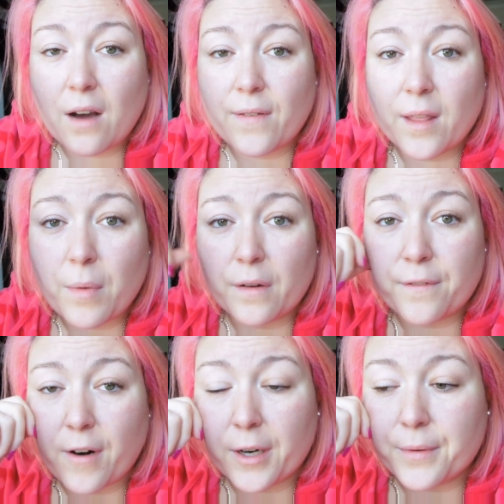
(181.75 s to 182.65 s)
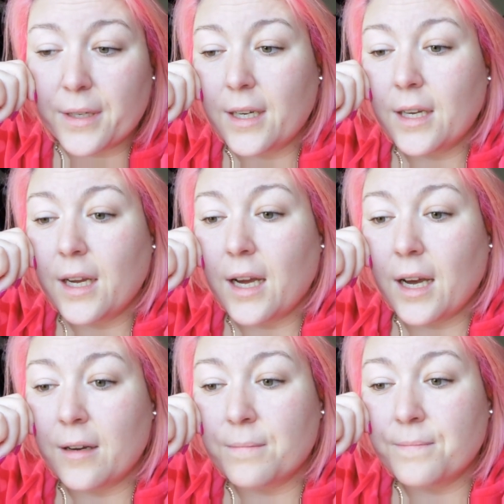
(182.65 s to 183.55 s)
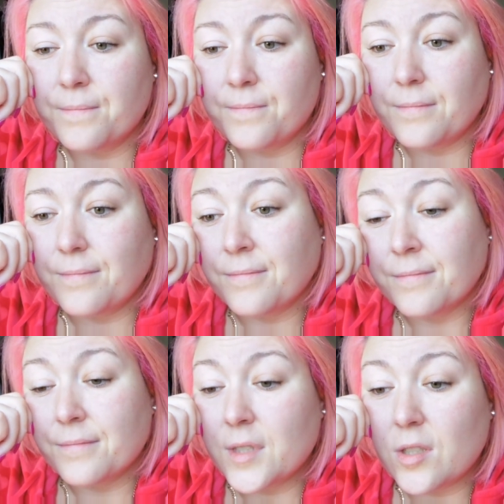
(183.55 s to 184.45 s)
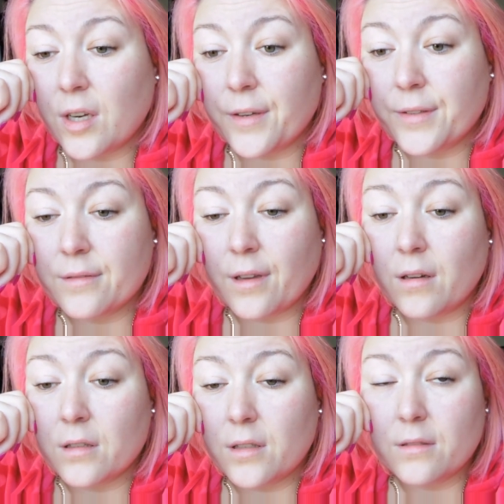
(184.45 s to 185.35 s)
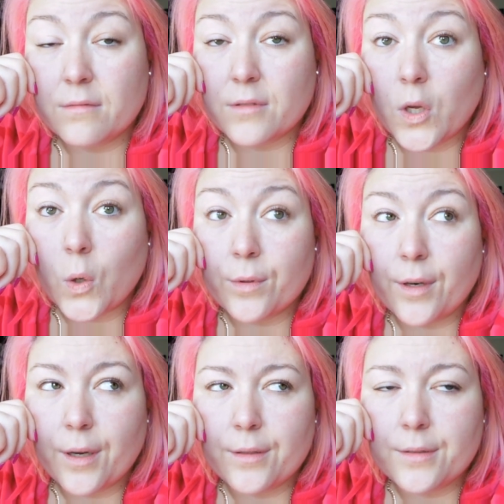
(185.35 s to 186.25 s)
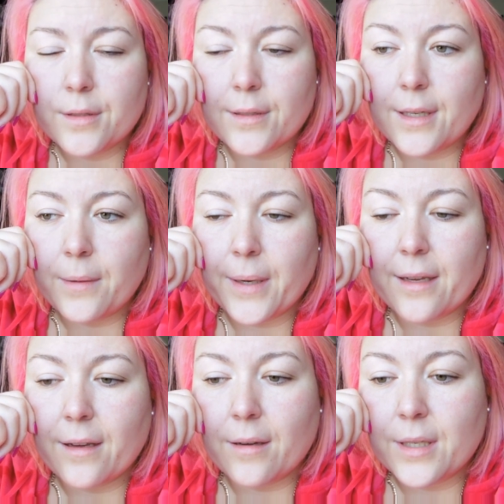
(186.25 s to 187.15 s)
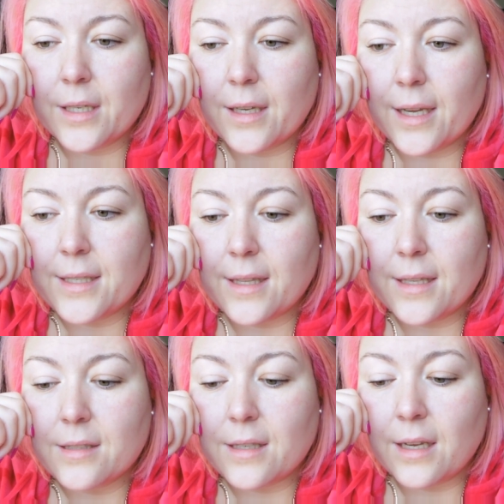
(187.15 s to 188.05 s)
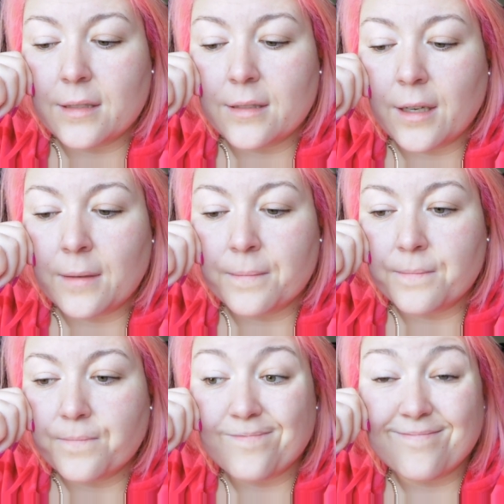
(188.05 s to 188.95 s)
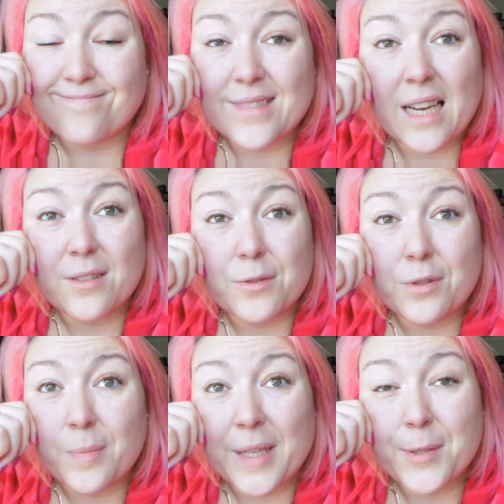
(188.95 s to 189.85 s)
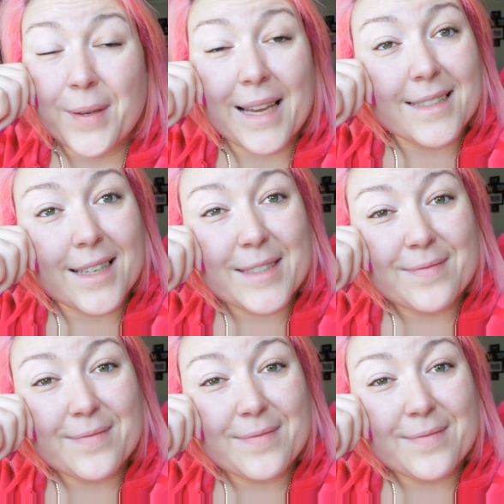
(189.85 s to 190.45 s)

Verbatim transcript: other than my throat um, so, oh God knows. Anyway, I'm going to edit this and um, I'll speak to you later.